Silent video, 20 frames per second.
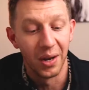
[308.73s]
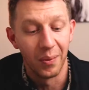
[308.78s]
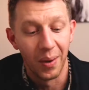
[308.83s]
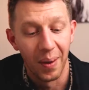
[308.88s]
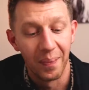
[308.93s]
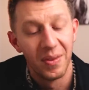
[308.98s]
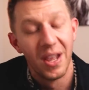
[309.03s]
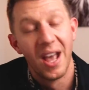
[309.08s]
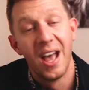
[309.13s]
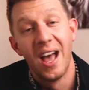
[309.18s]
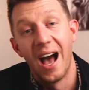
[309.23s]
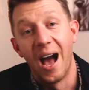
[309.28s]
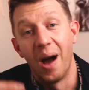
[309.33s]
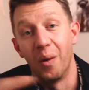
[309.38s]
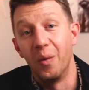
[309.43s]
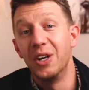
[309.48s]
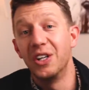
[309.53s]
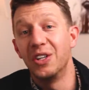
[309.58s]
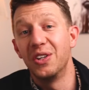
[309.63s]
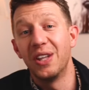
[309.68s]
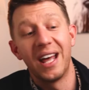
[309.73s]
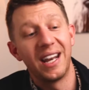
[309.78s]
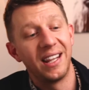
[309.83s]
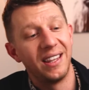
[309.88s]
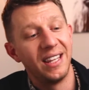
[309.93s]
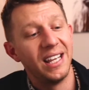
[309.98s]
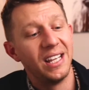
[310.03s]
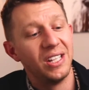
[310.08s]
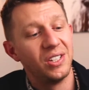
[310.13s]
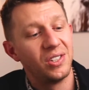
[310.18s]
anyway, I wouldn't do that
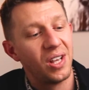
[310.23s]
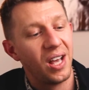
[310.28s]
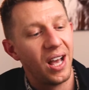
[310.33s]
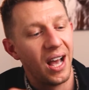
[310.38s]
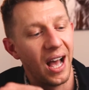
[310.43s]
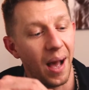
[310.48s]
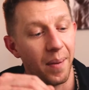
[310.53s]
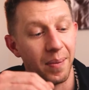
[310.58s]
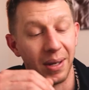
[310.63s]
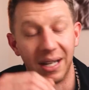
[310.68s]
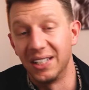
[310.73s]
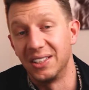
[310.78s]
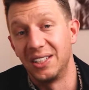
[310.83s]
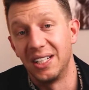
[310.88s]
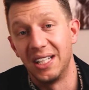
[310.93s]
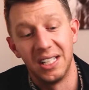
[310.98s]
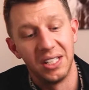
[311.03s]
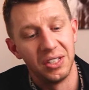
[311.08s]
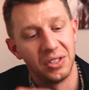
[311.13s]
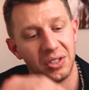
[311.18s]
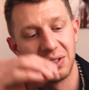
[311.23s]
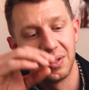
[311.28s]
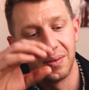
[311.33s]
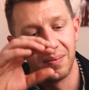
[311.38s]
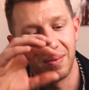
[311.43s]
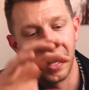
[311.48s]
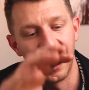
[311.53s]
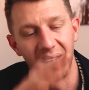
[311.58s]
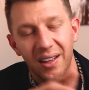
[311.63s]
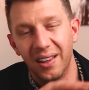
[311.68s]
in these uh, because it is
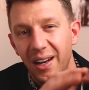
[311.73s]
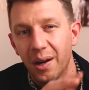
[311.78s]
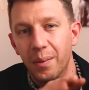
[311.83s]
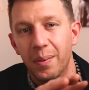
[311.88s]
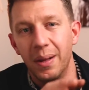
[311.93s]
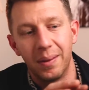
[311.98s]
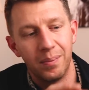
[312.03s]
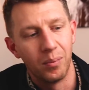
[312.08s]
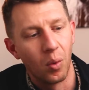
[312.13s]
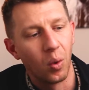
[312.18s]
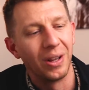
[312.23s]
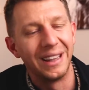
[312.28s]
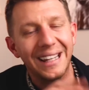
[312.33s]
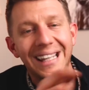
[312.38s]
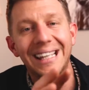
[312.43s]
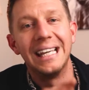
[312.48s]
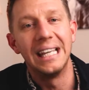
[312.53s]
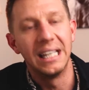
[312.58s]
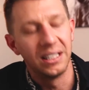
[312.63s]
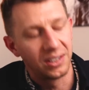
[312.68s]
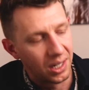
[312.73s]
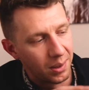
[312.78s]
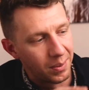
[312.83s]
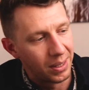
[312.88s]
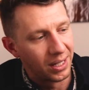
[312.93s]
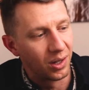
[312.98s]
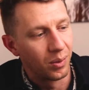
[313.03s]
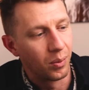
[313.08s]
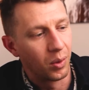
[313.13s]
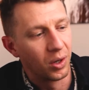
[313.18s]
a little bit more leaky. It's going
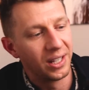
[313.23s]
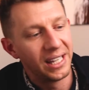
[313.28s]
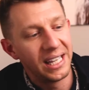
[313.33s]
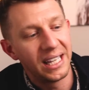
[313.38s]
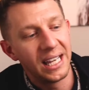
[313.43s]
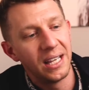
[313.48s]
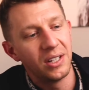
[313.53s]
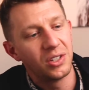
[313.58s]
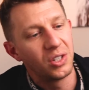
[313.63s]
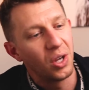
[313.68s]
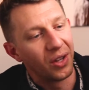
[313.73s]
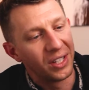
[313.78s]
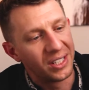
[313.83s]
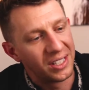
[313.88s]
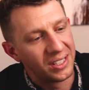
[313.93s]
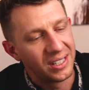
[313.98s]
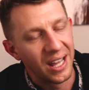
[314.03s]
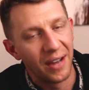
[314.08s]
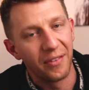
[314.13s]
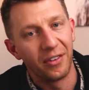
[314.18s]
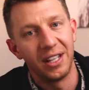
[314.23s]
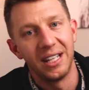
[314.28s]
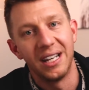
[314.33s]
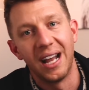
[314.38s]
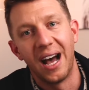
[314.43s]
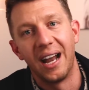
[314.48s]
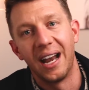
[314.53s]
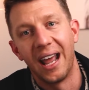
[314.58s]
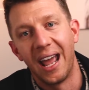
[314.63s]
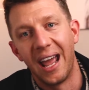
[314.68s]
to be a little more leaky. So this is definitely
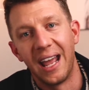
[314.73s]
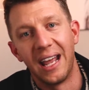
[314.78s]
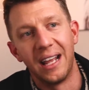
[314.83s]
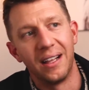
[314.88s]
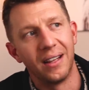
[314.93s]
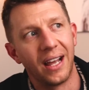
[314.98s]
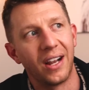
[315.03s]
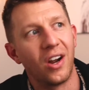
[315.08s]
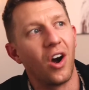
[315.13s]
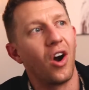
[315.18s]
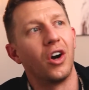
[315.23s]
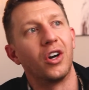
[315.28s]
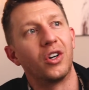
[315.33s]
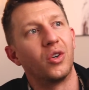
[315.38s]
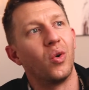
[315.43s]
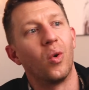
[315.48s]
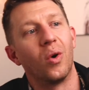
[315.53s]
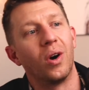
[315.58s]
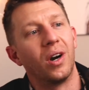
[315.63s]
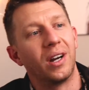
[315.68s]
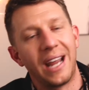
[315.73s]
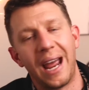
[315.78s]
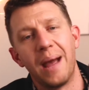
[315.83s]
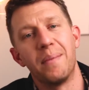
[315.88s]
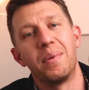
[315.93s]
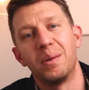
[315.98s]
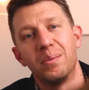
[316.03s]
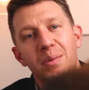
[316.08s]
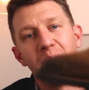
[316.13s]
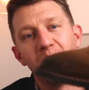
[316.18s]
not a like hardcore
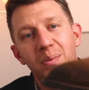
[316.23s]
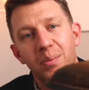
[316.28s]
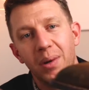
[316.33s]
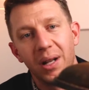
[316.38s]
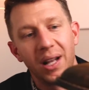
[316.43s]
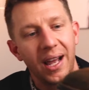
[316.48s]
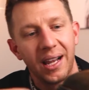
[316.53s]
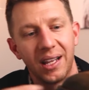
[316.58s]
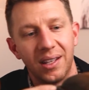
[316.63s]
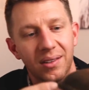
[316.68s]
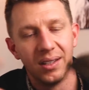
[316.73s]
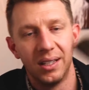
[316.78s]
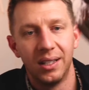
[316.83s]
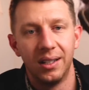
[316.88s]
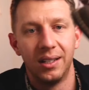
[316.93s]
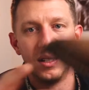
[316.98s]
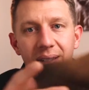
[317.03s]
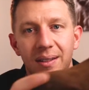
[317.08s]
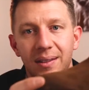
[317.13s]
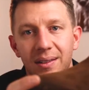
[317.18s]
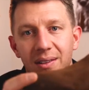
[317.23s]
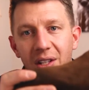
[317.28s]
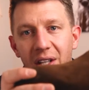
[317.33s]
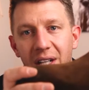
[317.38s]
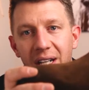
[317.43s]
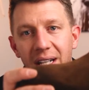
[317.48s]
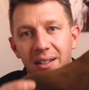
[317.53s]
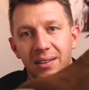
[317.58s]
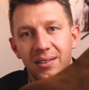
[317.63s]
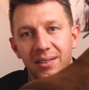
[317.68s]
camping boot, but like,
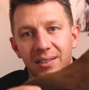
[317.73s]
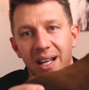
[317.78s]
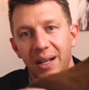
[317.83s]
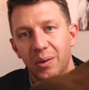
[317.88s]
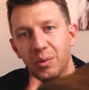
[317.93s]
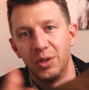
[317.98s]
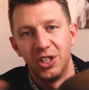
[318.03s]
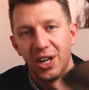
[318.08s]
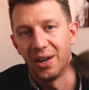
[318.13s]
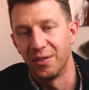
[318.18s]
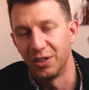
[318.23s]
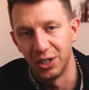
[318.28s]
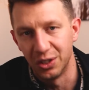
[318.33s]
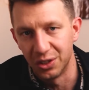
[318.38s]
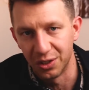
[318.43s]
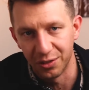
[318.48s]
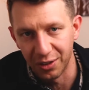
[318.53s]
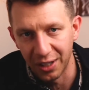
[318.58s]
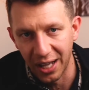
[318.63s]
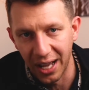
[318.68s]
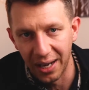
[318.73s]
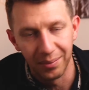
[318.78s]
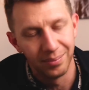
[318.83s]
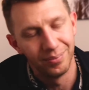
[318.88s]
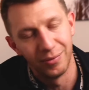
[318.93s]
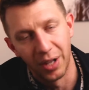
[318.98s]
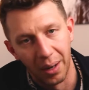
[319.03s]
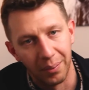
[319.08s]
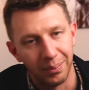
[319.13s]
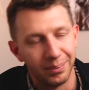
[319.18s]
look at it. Like, would you ever use it for
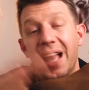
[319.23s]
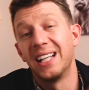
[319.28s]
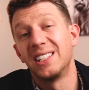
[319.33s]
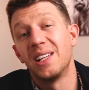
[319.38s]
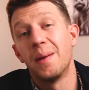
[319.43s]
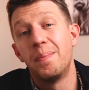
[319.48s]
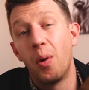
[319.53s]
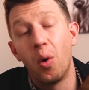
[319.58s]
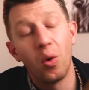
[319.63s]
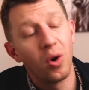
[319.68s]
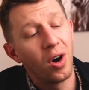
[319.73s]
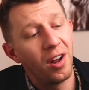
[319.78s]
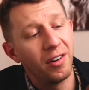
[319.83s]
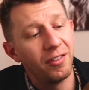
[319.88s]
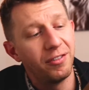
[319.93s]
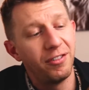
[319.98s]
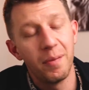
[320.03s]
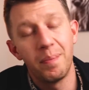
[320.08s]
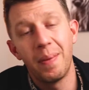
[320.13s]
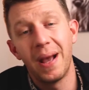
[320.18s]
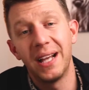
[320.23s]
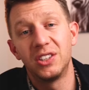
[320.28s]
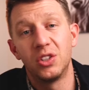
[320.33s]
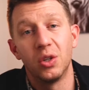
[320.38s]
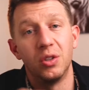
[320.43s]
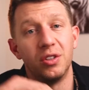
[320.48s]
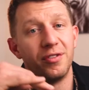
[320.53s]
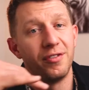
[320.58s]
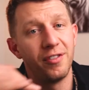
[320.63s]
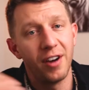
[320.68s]
that? No. It has a pour-on footbed,
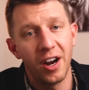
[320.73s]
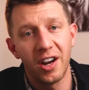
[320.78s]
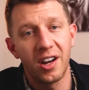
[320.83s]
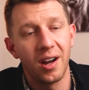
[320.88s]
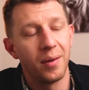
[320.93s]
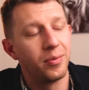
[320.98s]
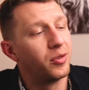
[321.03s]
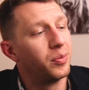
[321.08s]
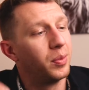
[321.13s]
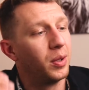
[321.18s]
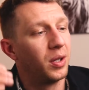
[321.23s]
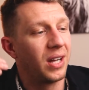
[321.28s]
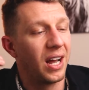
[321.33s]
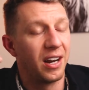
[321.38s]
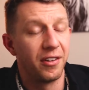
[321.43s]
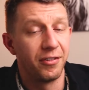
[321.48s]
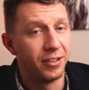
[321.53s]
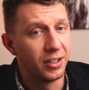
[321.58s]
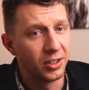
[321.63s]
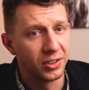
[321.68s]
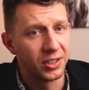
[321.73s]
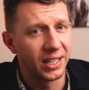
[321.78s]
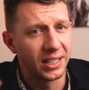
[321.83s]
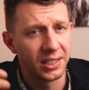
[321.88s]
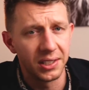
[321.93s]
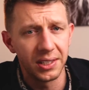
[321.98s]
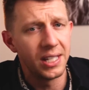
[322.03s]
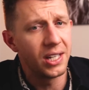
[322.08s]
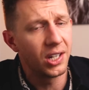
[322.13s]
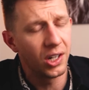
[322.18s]
so it's very comfortable. Kind of feels like
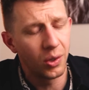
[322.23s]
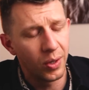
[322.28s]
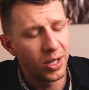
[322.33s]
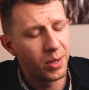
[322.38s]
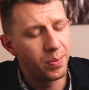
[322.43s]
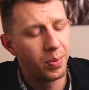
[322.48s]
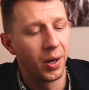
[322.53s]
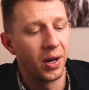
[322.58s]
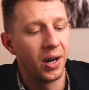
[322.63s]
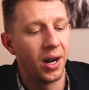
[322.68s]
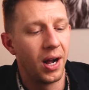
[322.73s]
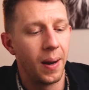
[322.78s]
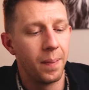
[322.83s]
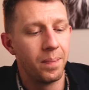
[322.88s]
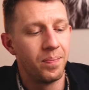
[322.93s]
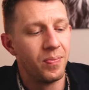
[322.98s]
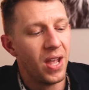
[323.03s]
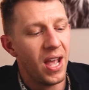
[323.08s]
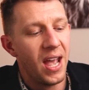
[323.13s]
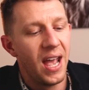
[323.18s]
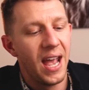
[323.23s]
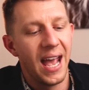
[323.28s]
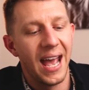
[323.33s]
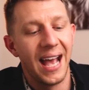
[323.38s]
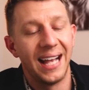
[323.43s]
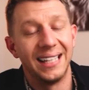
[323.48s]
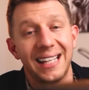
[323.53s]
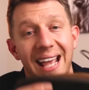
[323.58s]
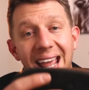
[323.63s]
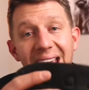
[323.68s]
a sneaker when you put it on.
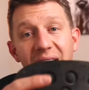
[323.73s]
It has